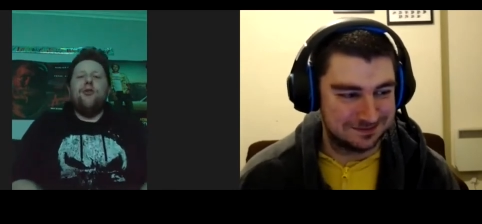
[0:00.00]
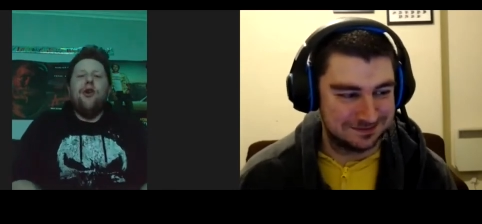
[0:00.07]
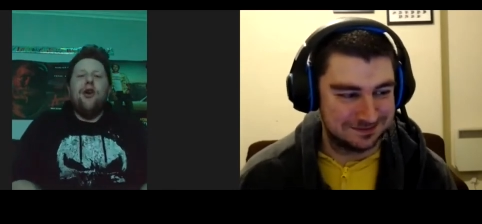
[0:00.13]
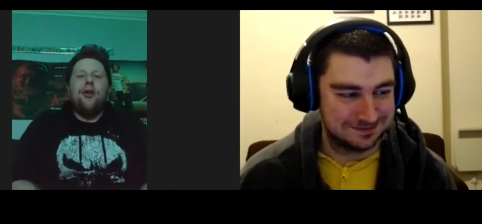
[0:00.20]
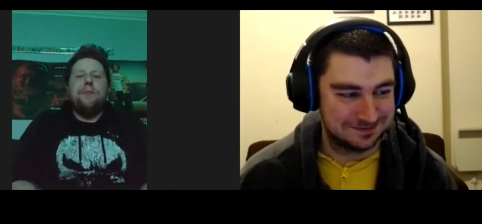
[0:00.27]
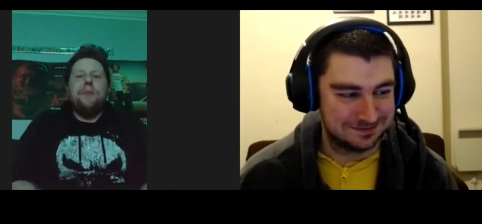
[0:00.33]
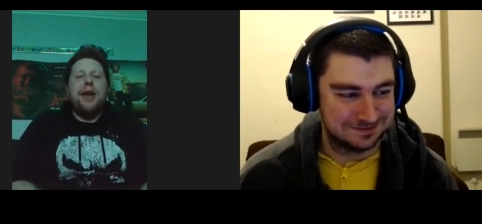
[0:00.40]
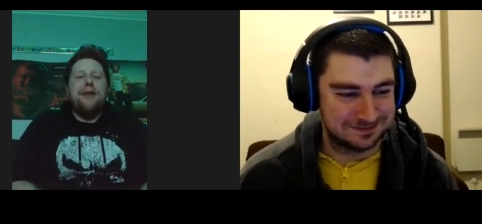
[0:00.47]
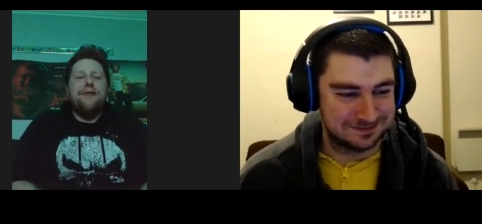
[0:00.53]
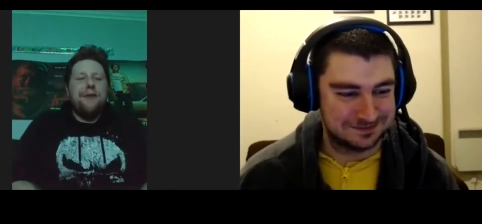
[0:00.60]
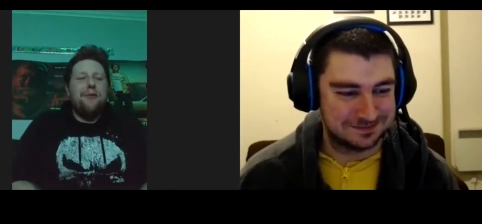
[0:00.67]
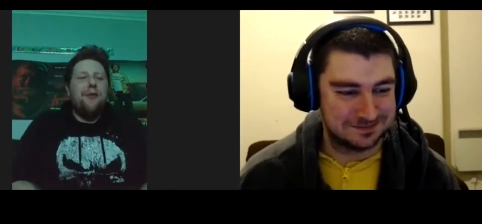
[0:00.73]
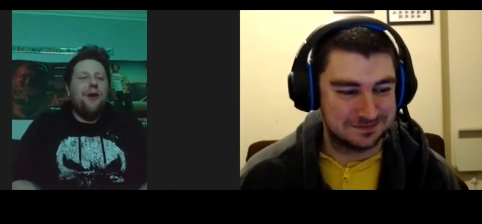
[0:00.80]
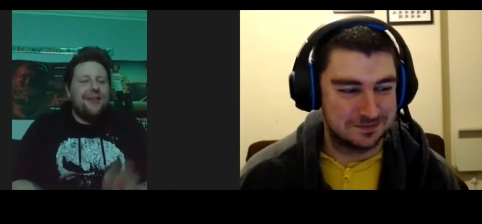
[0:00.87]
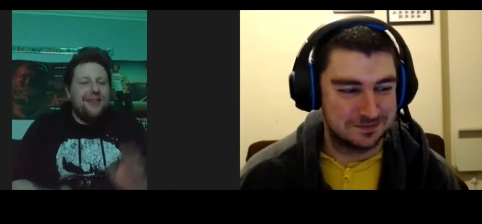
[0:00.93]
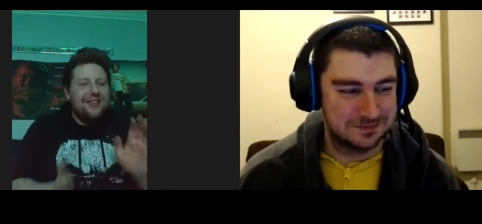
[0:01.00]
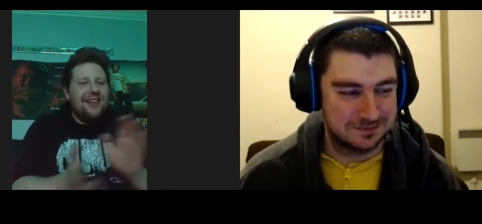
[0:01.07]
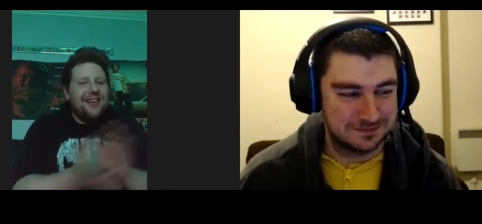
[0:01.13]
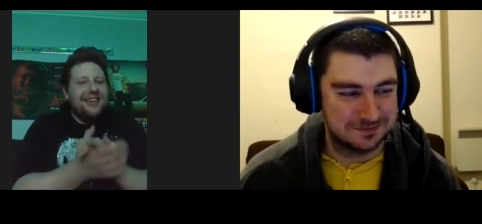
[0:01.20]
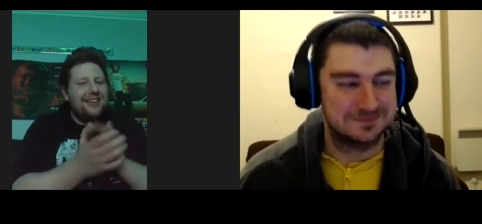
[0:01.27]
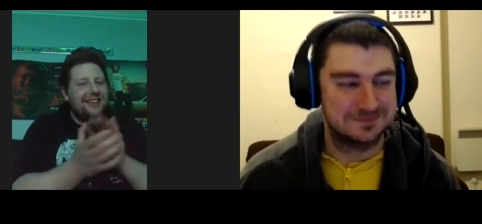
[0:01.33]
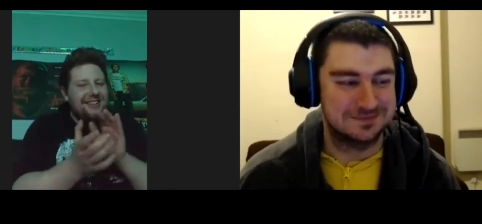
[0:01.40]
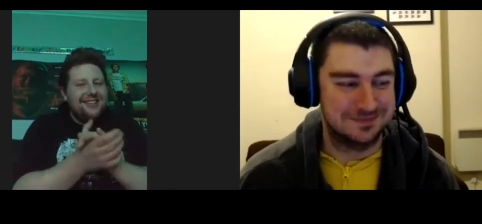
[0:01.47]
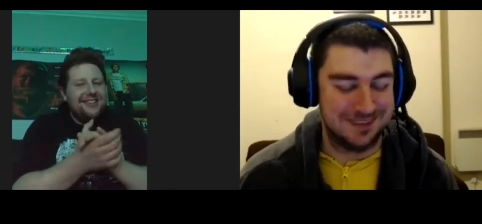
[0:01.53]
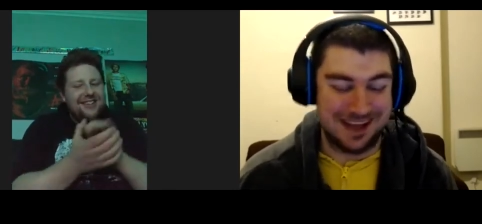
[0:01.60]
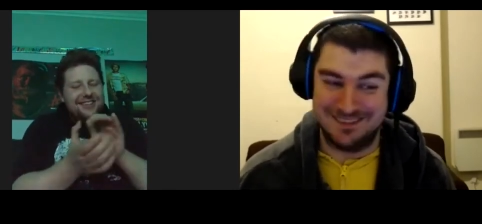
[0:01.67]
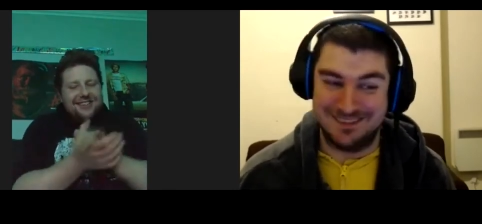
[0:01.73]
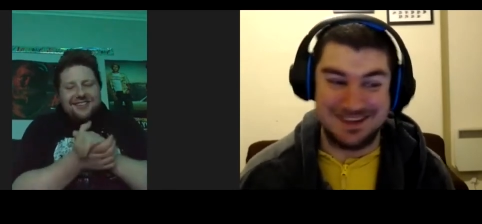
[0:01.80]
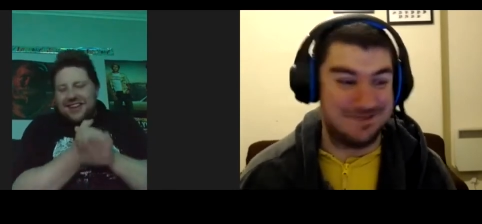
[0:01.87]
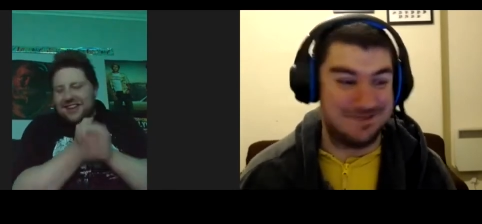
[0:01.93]
Speaker 1: nod, but if it was, like,
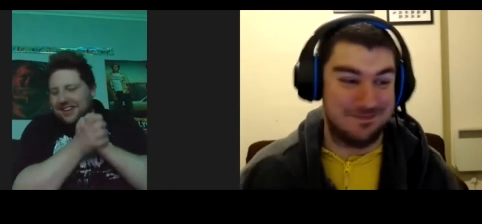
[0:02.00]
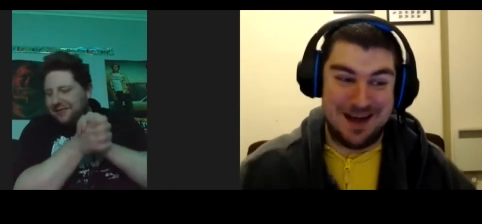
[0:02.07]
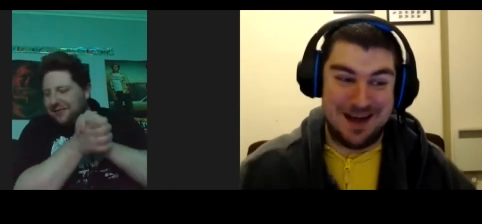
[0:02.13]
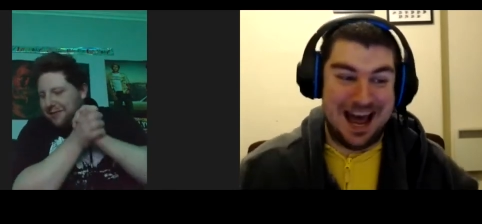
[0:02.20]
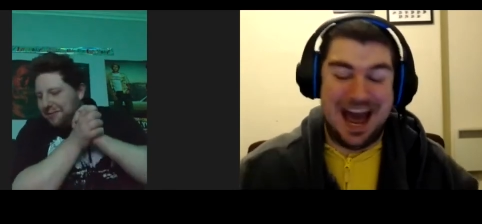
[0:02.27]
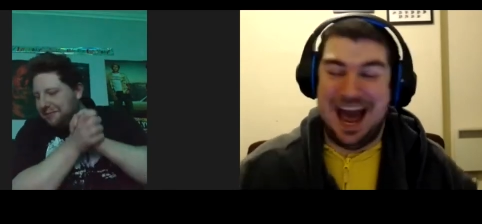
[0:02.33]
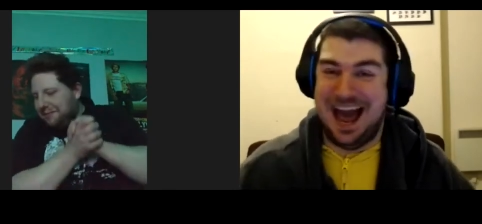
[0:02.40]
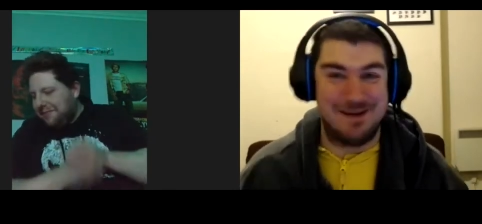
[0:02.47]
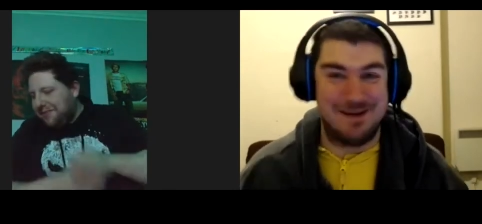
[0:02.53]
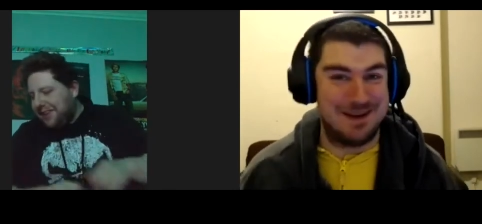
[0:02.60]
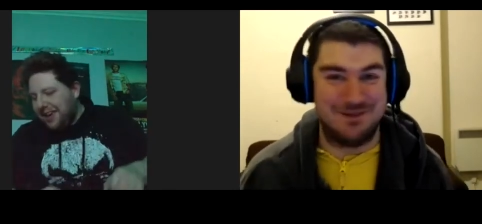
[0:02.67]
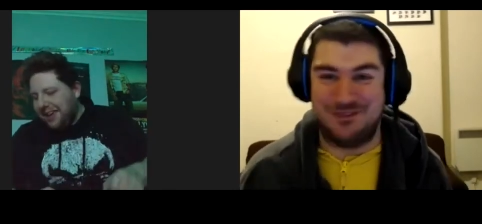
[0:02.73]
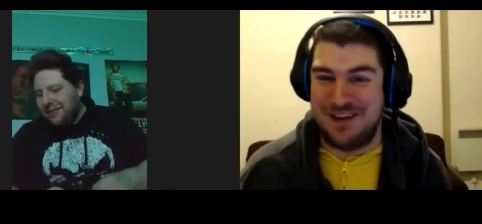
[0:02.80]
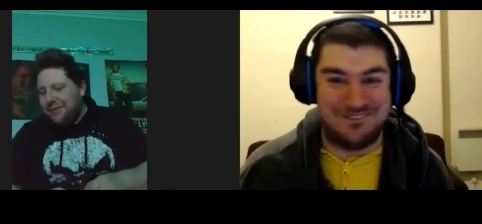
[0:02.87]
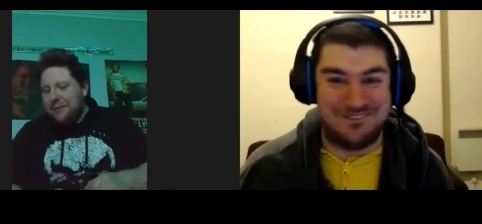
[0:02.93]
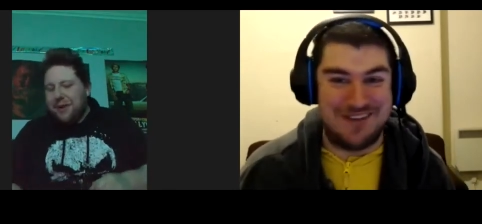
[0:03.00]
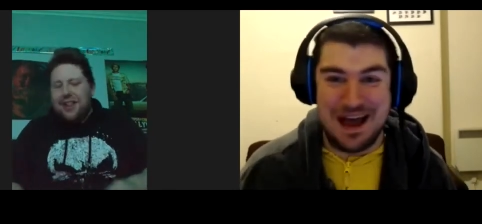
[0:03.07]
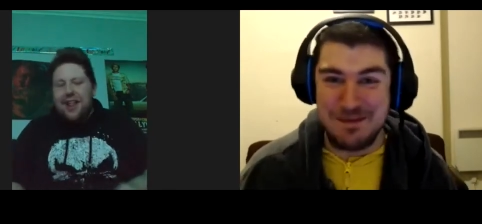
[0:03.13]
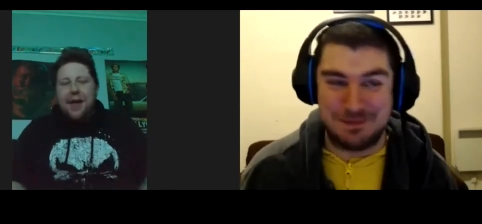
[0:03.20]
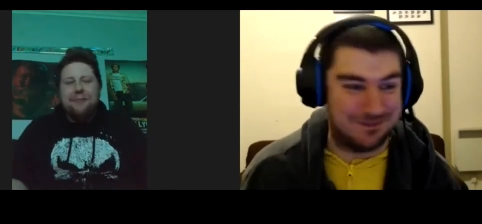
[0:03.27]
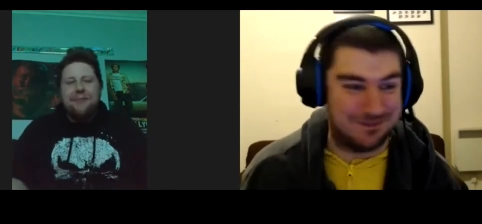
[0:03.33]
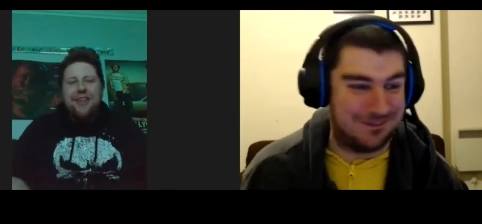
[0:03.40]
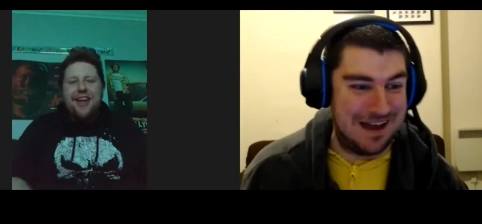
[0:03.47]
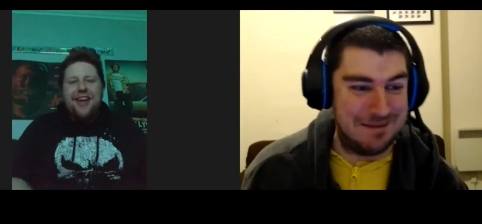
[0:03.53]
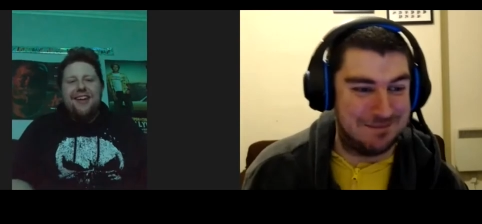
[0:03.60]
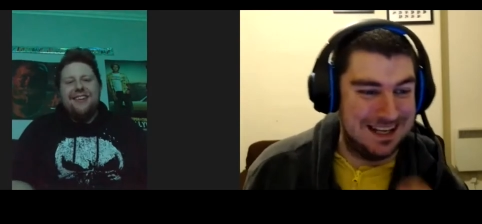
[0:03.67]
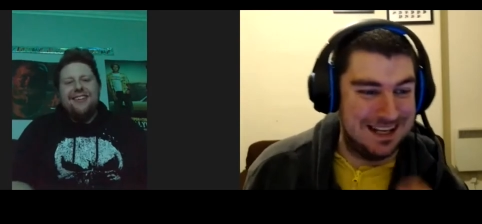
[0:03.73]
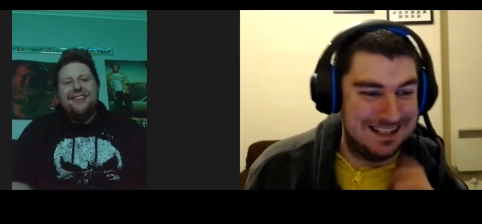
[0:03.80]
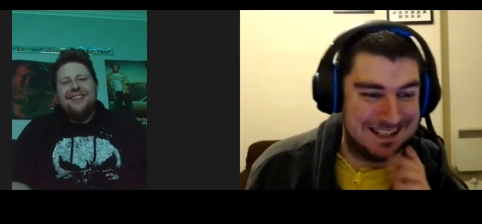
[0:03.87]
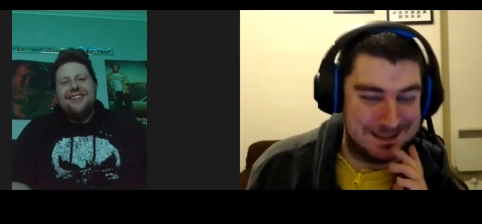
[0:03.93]
I mean, I, them, I mean, fair, fair play, fair
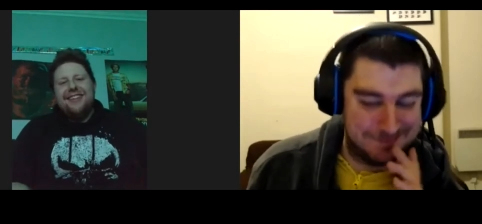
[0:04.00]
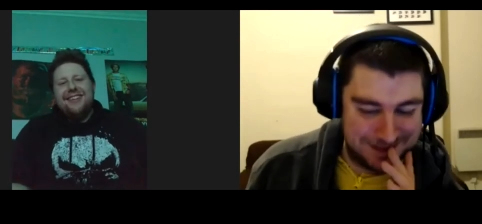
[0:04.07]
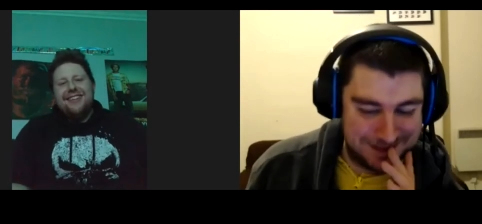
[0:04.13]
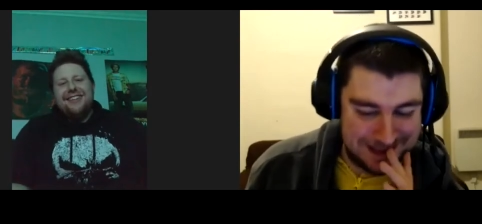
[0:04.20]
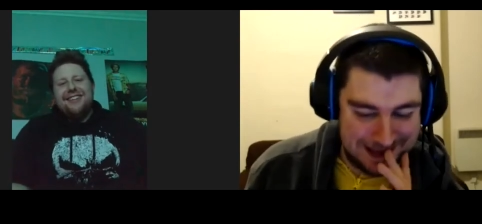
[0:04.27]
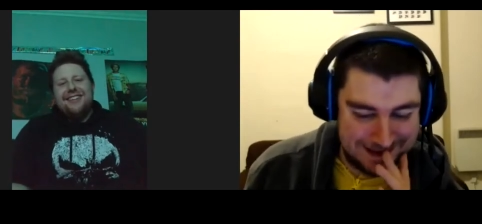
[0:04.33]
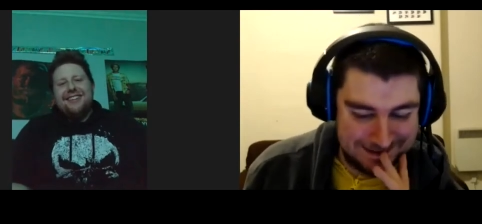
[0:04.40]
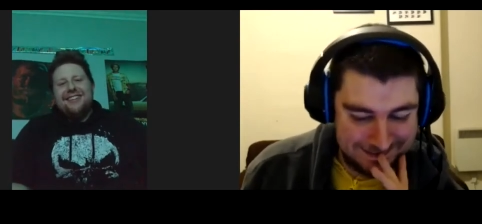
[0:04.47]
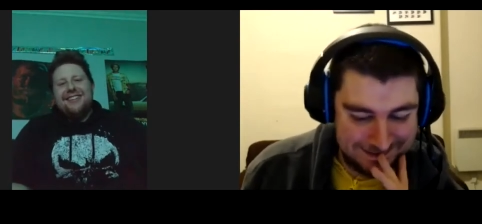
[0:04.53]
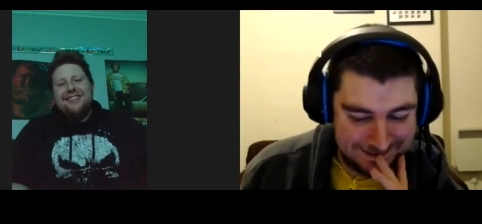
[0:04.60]
play to them for that.